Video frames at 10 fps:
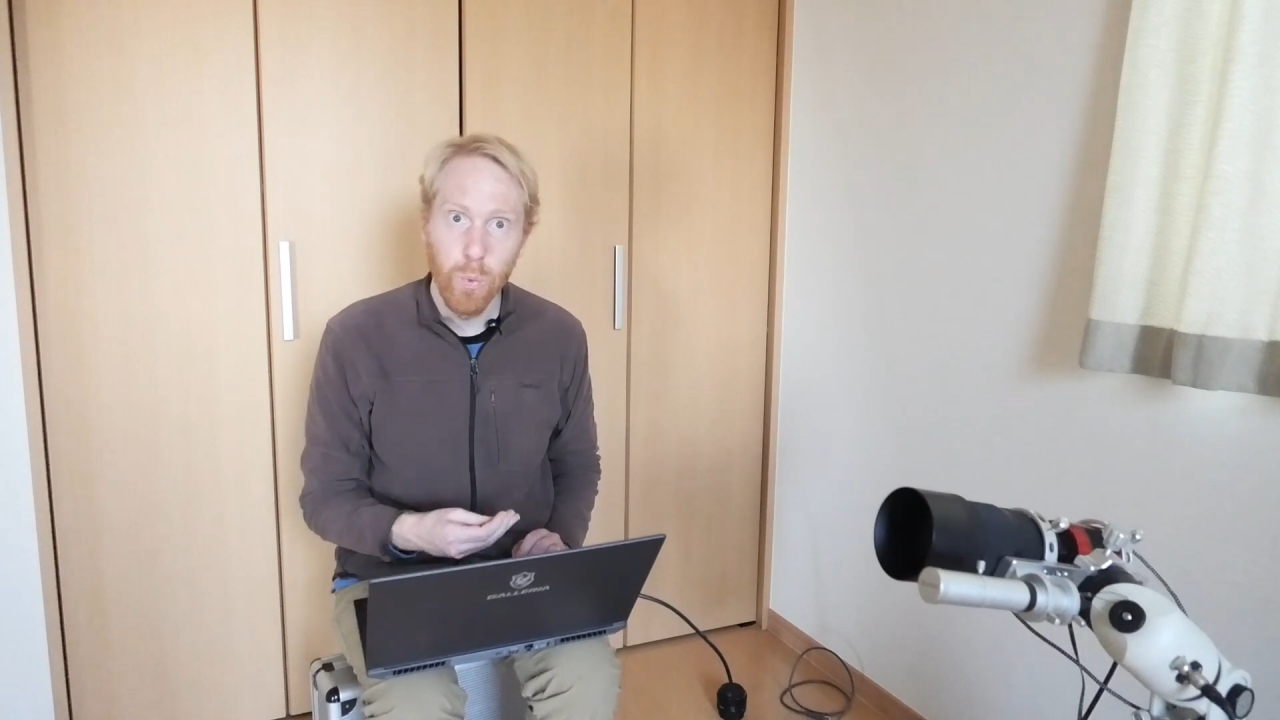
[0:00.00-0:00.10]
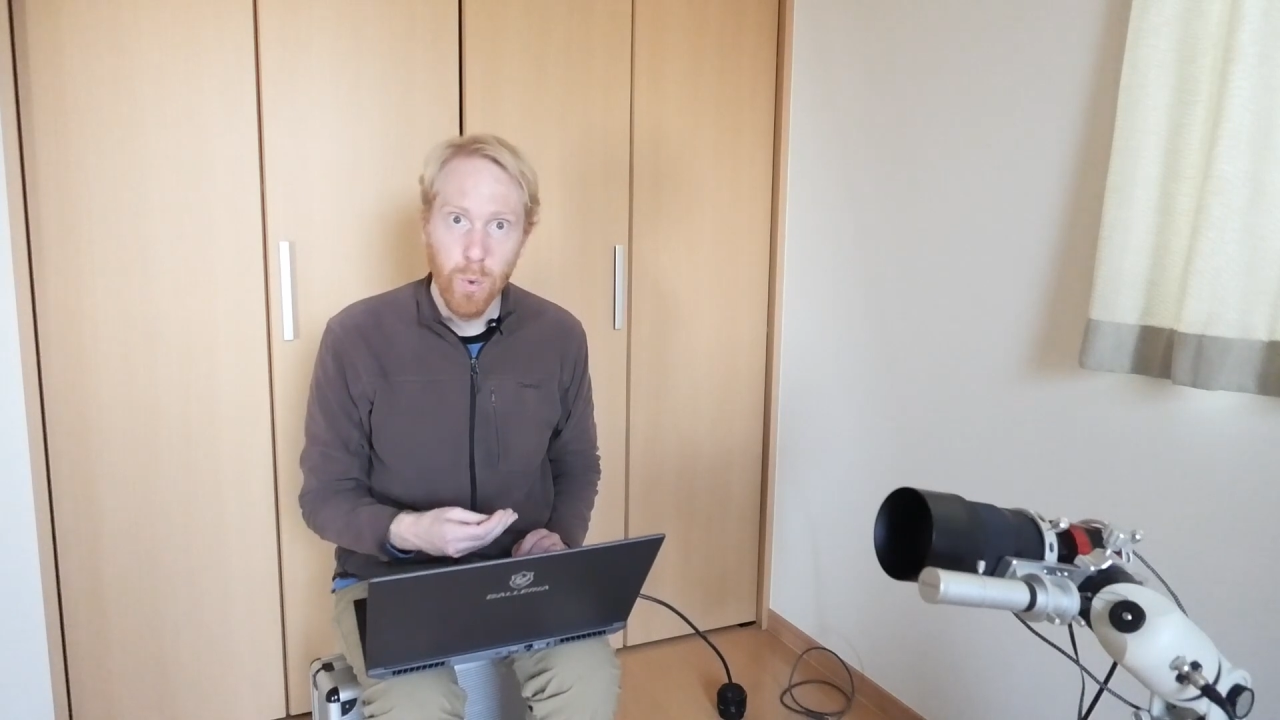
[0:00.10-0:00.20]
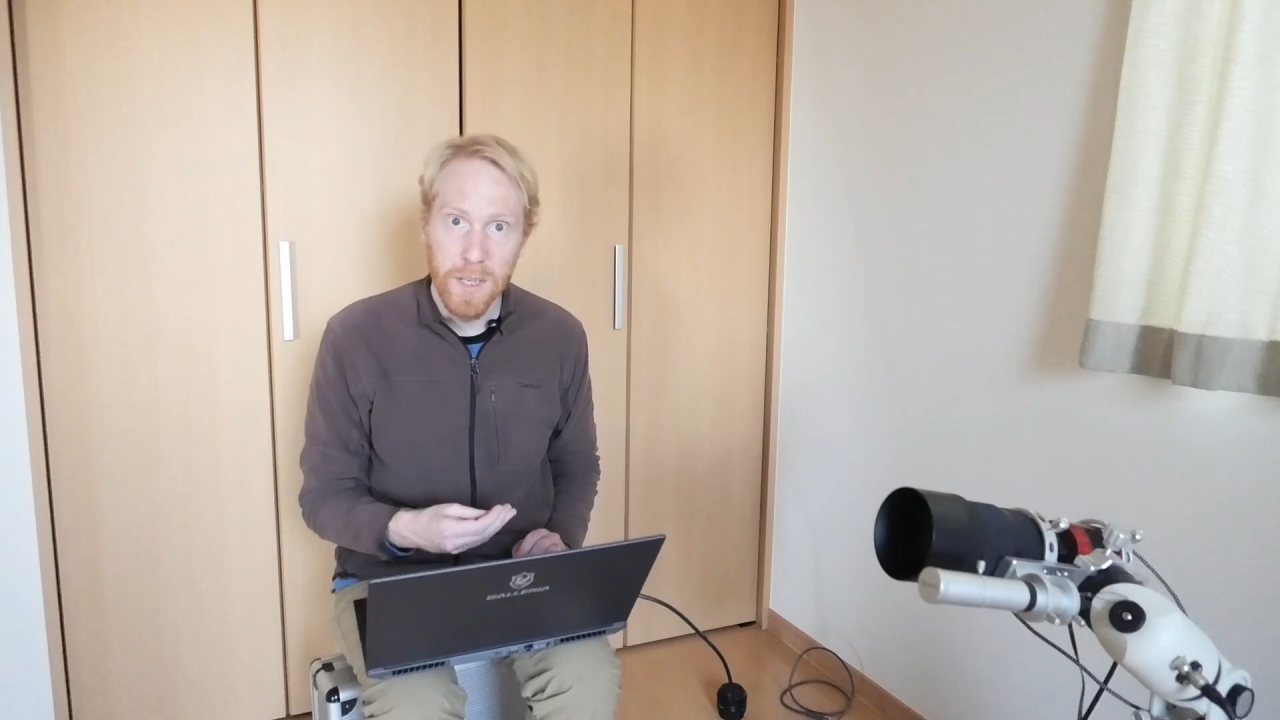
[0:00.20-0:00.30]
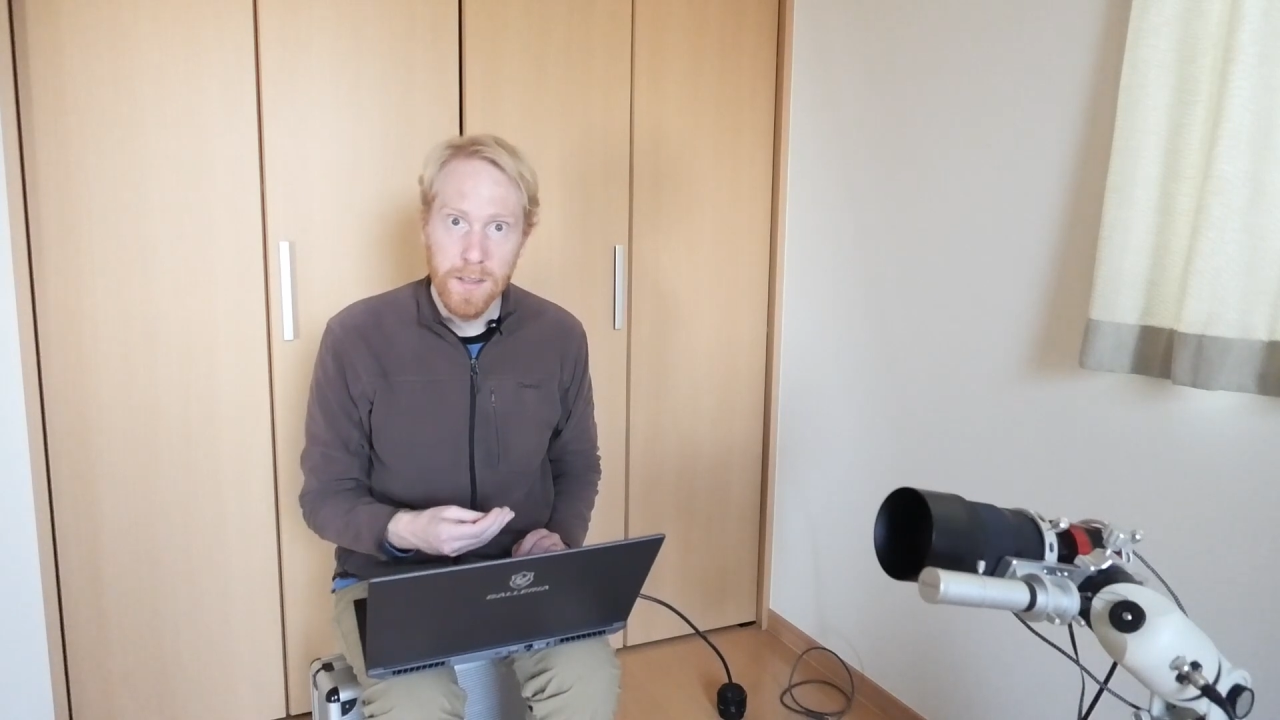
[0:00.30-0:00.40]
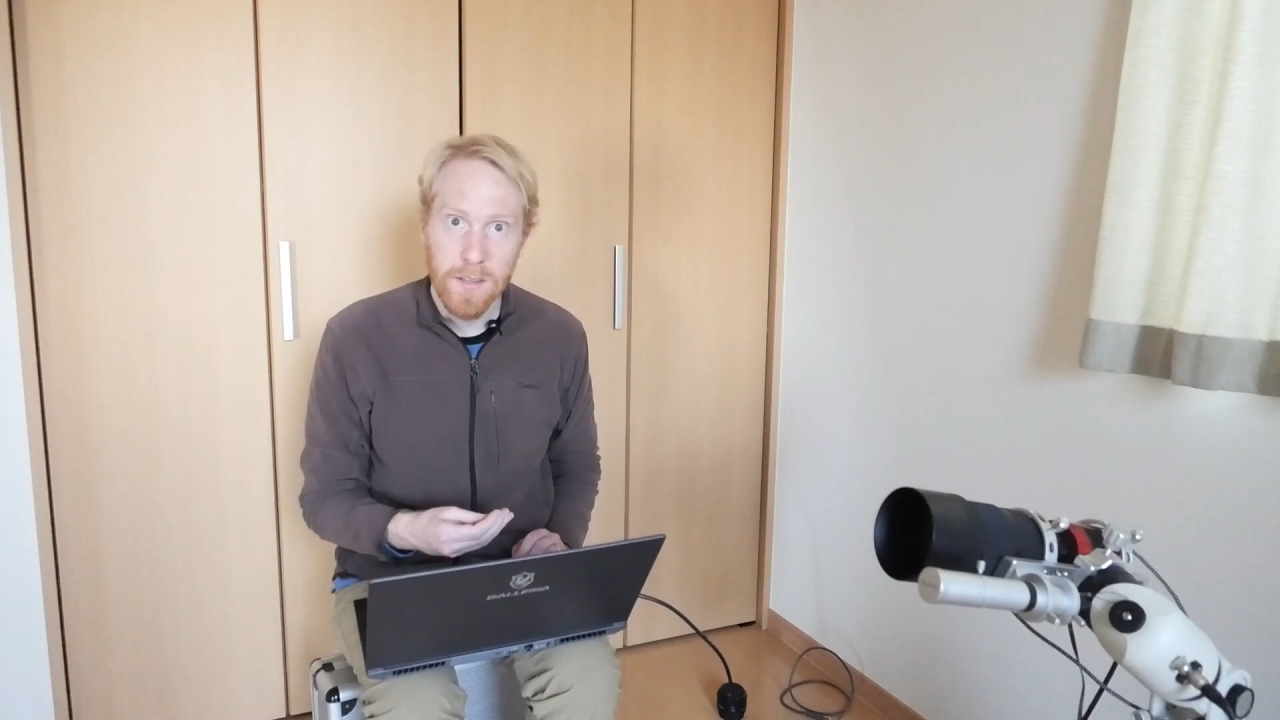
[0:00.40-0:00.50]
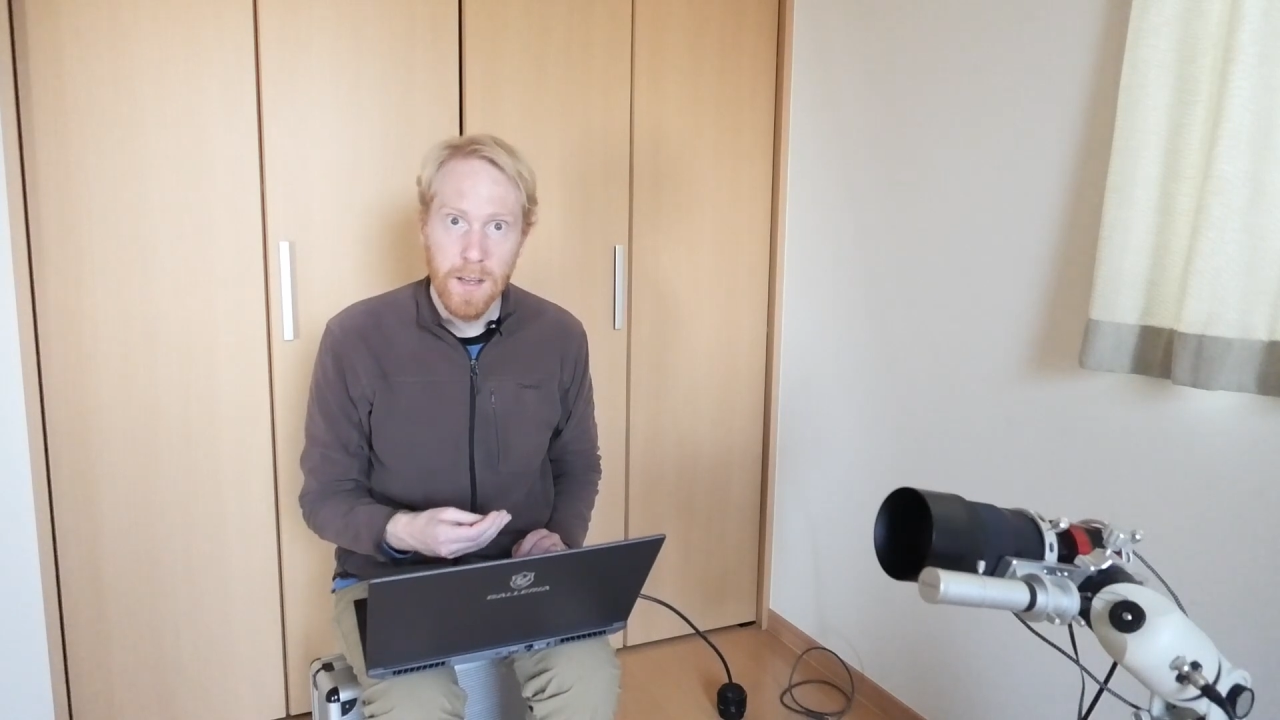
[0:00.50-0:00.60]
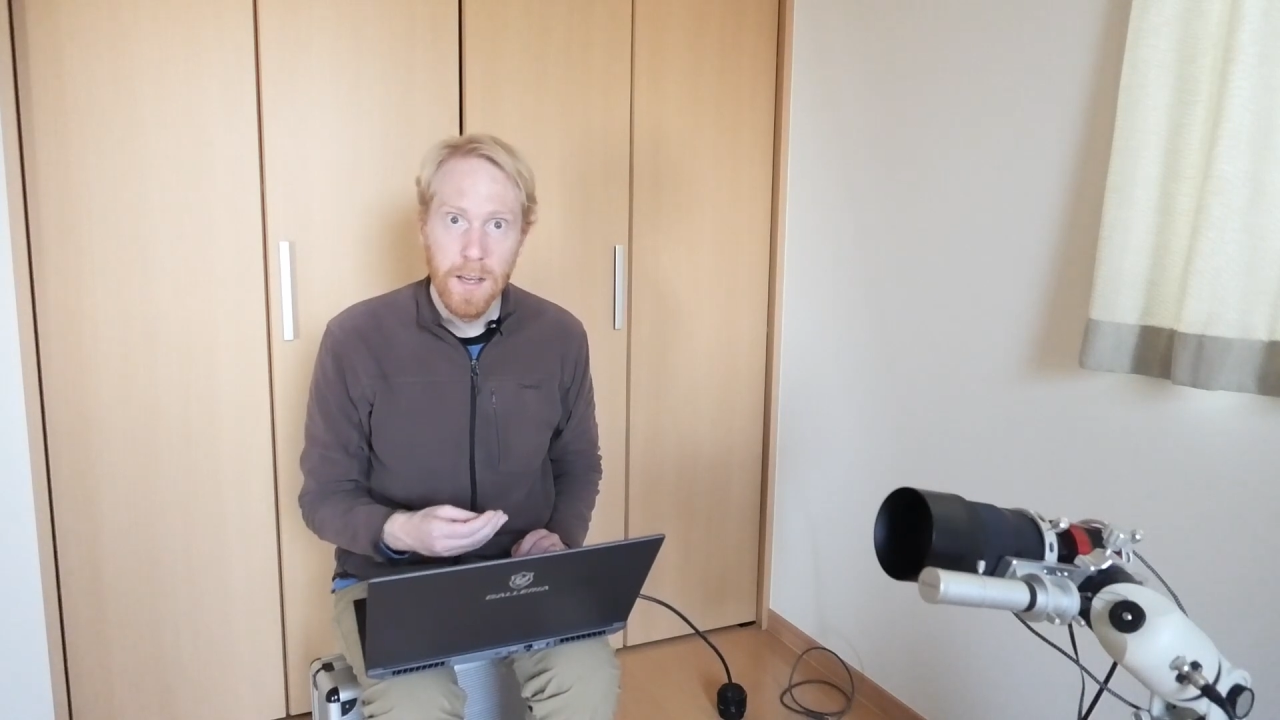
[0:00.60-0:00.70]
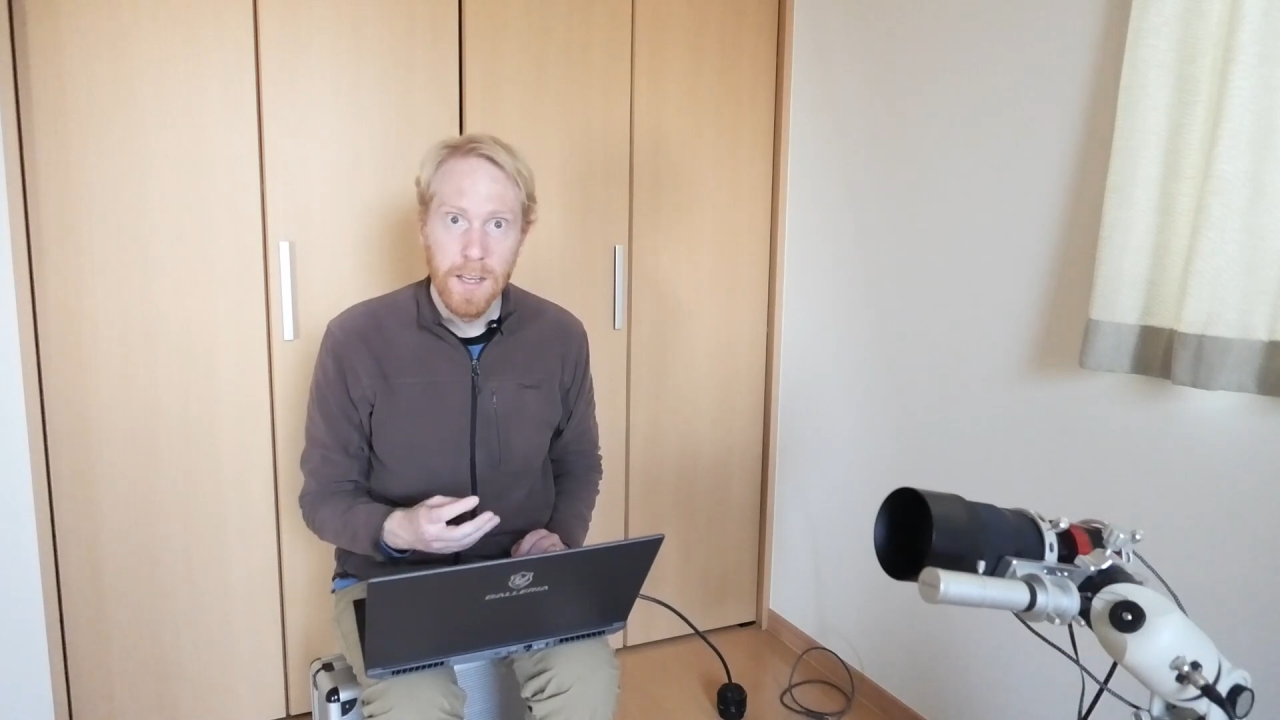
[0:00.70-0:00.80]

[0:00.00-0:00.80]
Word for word: with